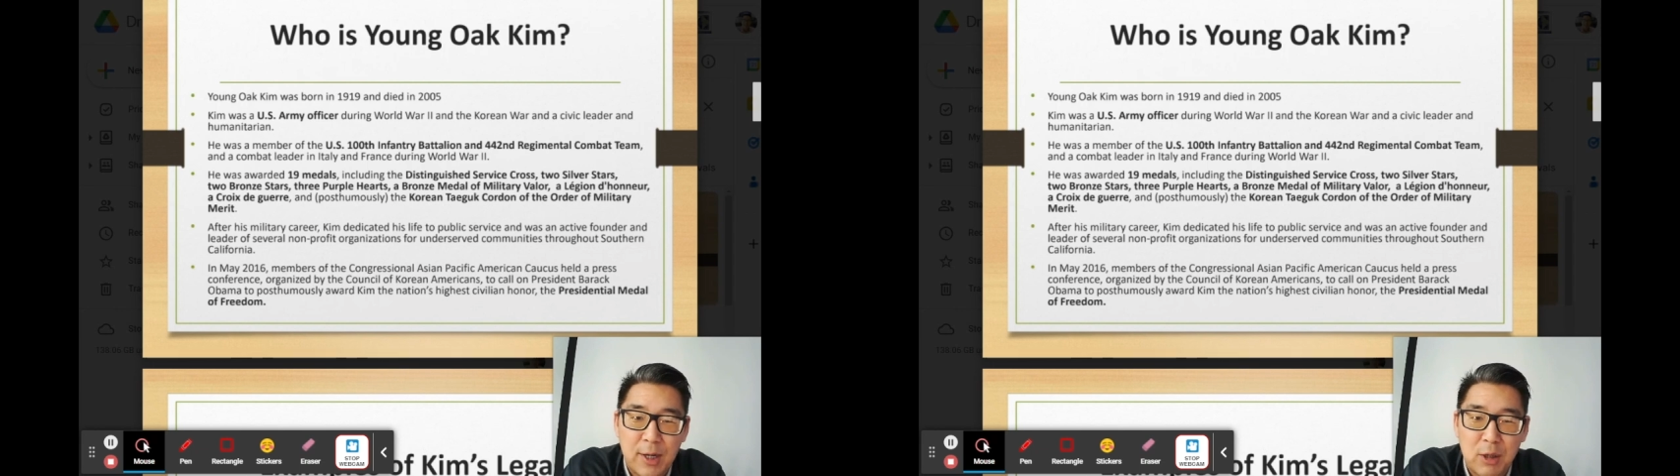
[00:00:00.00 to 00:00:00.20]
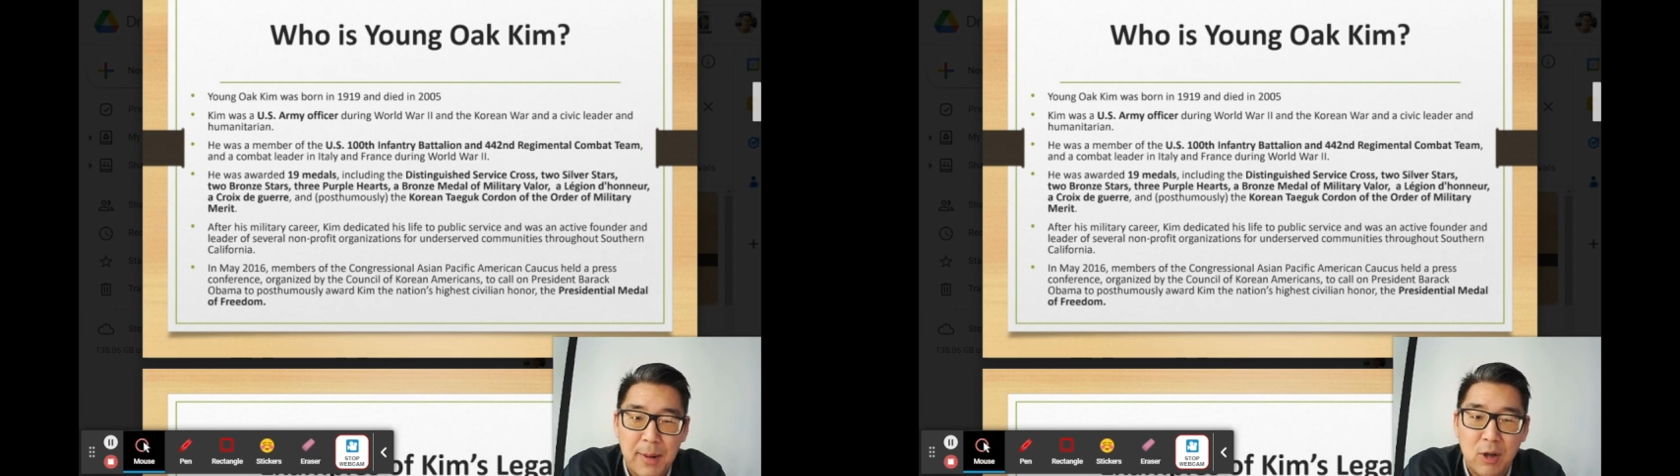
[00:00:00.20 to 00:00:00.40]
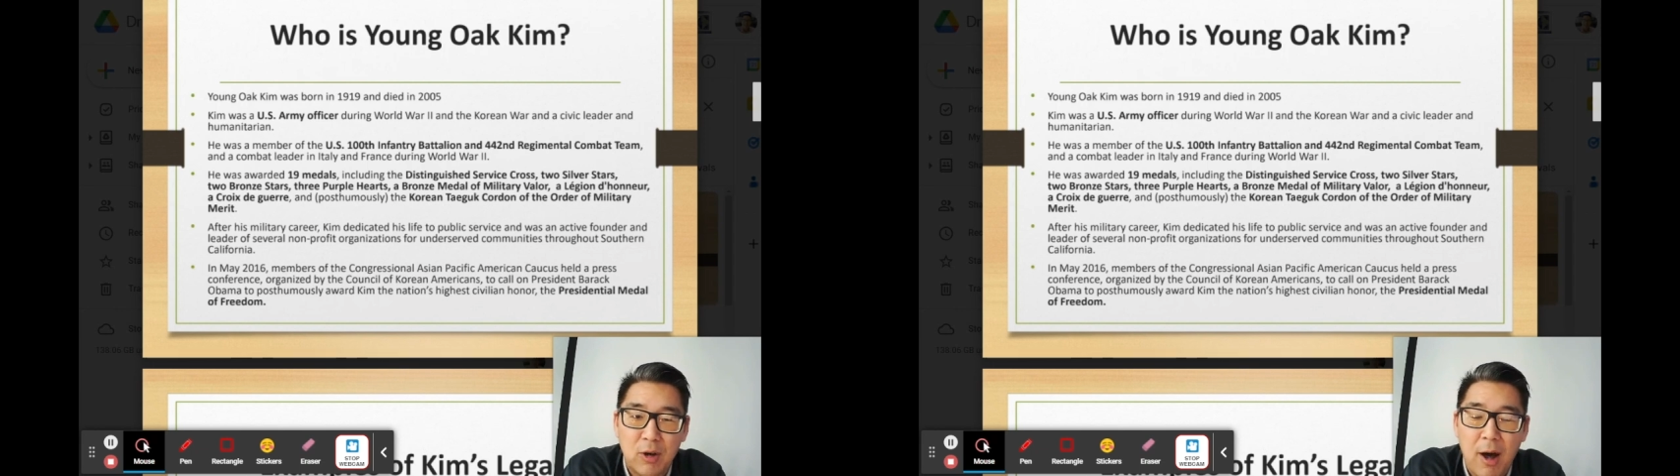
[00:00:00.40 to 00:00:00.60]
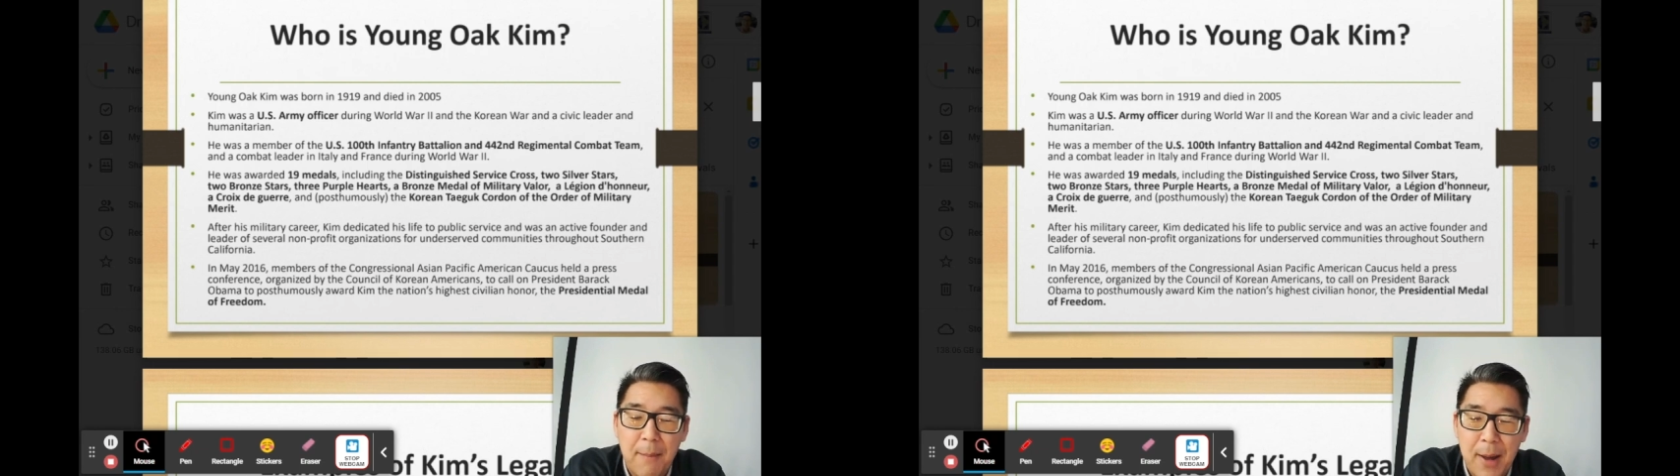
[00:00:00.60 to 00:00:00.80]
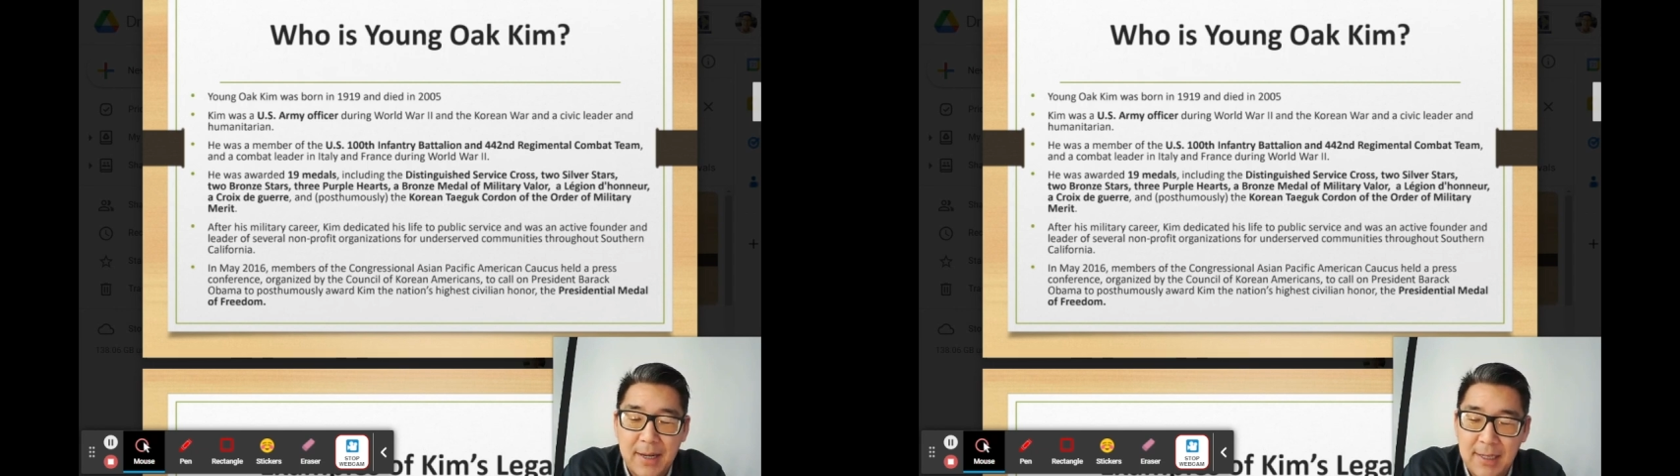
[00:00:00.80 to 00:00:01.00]
Regimental
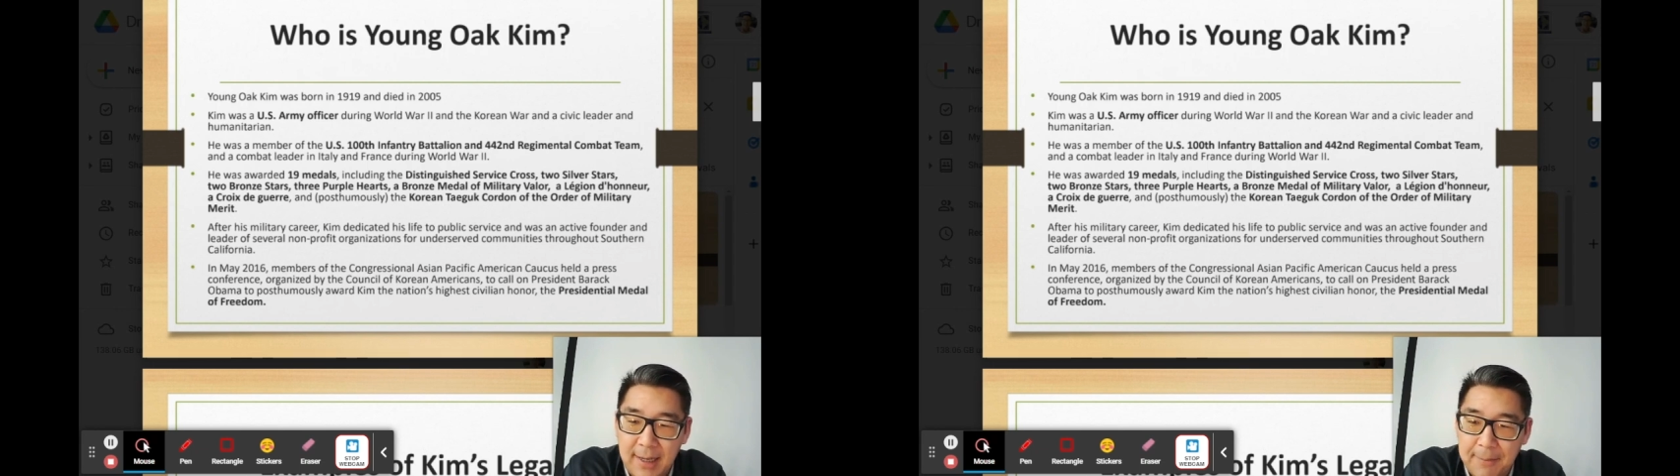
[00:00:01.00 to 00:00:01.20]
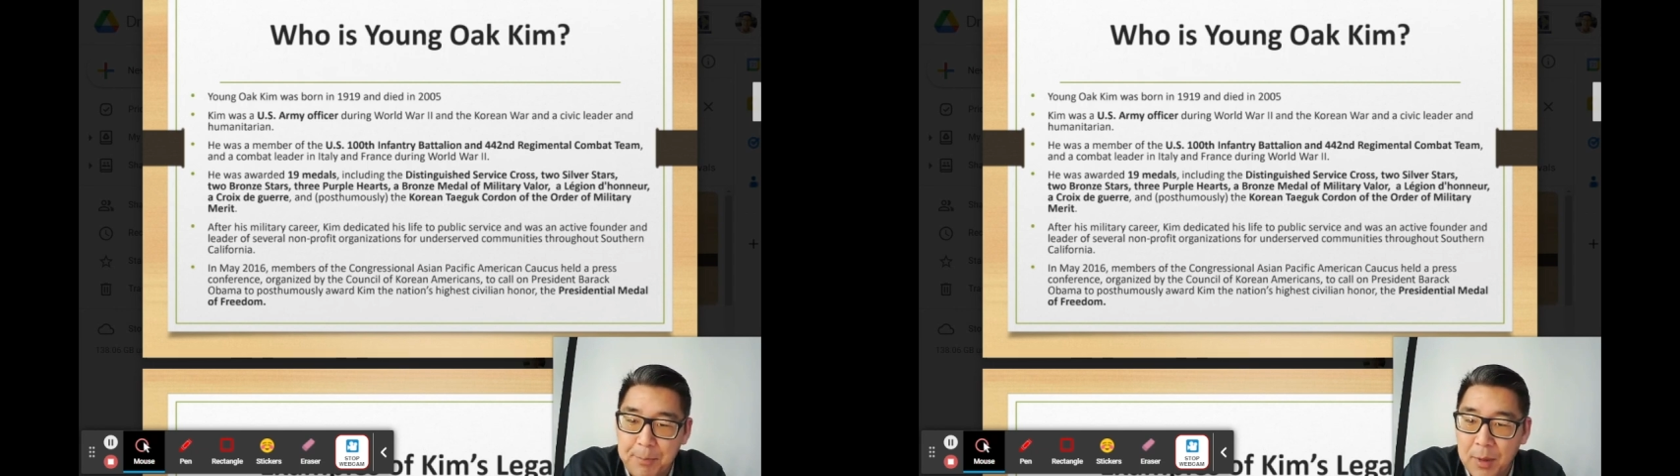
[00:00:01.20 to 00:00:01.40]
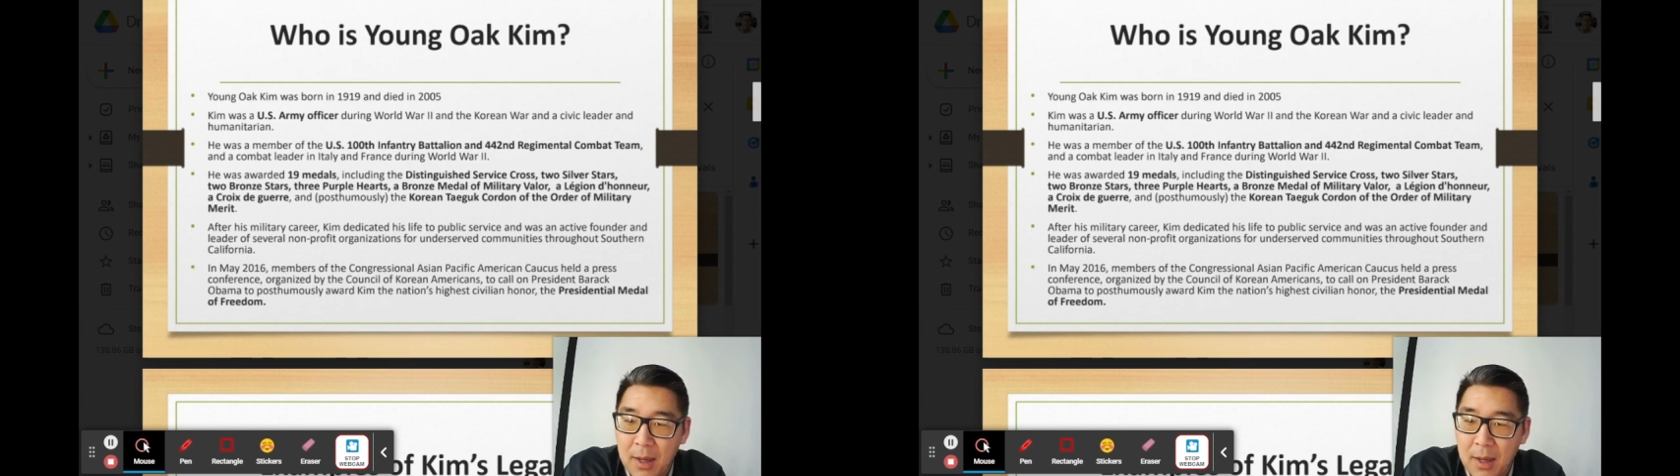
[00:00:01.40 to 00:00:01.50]
Combat Team,